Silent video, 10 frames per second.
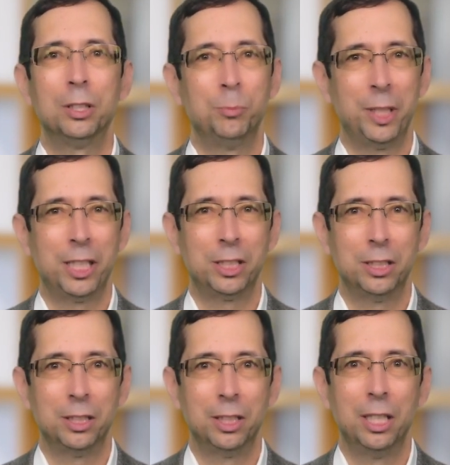
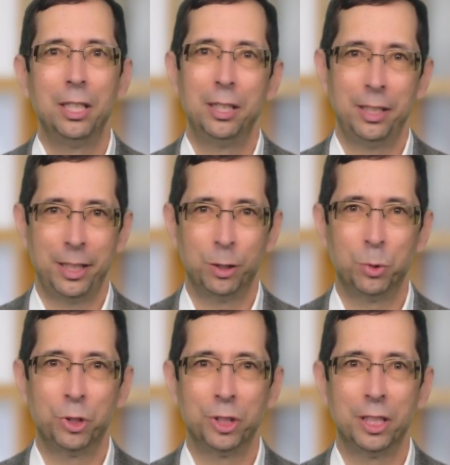compassionate, and
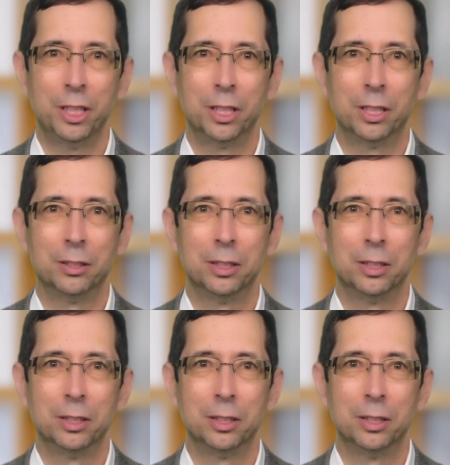quality care.